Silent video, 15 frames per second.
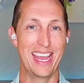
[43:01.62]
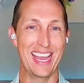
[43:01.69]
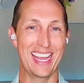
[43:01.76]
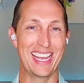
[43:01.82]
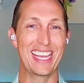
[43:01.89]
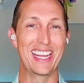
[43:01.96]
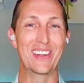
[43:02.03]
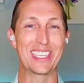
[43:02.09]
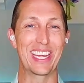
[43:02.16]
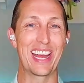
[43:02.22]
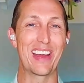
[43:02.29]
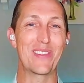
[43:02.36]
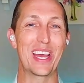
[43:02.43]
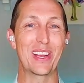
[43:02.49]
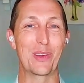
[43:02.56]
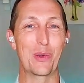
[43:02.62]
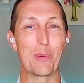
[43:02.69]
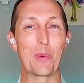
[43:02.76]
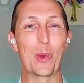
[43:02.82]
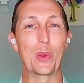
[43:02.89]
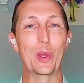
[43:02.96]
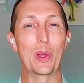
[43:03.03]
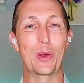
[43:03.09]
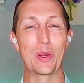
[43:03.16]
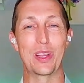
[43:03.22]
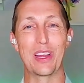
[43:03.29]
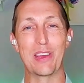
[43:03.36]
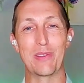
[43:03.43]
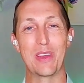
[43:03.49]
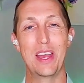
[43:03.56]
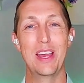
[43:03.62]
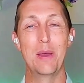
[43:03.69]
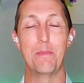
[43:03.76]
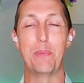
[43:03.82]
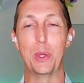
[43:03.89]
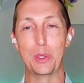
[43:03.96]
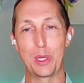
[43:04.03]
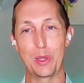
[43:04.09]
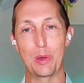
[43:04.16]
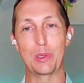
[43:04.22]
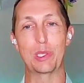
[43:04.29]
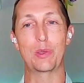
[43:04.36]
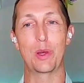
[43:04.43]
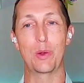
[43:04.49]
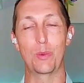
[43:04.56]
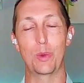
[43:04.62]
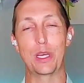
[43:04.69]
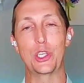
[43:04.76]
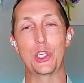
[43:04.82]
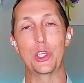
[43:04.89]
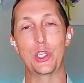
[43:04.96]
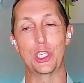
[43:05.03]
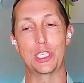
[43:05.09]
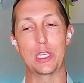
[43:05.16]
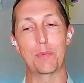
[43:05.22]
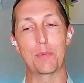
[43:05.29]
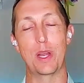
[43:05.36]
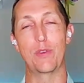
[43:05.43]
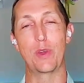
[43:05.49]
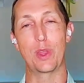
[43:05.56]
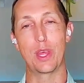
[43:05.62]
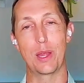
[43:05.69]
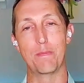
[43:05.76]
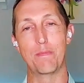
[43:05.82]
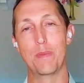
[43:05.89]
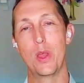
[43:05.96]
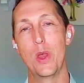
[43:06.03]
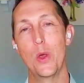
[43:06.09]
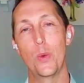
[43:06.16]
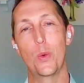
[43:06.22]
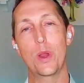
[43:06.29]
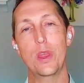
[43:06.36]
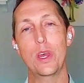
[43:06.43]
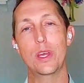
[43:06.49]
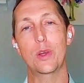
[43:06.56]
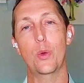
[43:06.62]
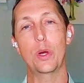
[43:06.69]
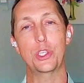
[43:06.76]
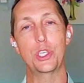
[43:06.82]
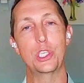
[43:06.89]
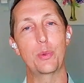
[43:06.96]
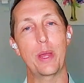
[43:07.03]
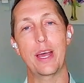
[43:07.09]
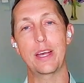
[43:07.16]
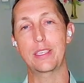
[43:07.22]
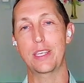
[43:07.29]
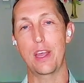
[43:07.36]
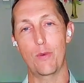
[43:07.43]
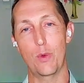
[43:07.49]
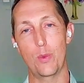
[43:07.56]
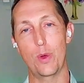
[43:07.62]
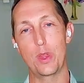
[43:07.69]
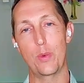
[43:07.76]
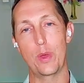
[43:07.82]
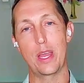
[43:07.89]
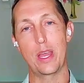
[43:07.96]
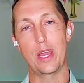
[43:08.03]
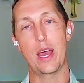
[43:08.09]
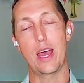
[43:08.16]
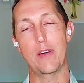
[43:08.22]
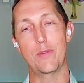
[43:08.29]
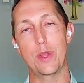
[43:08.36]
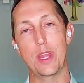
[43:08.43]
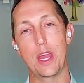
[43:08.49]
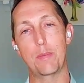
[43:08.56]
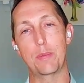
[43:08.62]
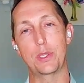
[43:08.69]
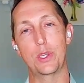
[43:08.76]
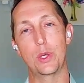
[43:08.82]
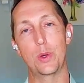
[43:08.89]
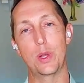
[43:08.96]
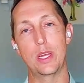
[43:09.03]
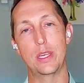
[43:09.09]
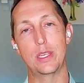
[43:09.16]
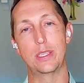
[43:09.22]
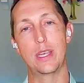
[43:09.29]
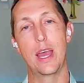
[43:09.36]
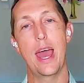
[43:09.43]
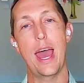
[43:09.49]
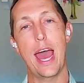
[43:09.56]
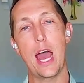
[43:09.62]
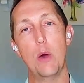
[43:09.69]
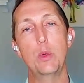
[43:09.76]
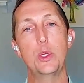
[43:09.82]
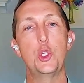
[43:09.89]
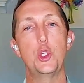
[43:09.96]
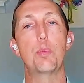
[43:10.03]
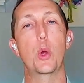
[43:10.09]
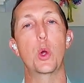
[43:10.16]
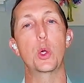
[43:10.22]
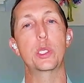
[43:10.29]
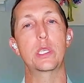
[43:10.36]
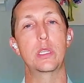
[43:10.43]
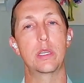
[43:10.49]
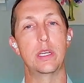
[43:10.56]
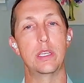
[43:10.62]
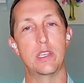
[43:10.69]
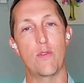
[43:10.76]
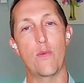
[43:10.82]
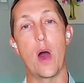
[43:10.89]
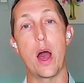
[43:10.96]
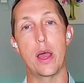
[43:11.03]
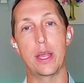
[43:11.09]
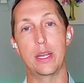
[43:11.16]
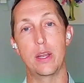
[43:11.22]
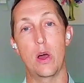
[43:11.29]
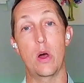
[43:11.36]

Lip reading: to have that group earlier in your life, building those relationships up and everything. One of the questions we ask everyone that we have on the episode is, how would you personally define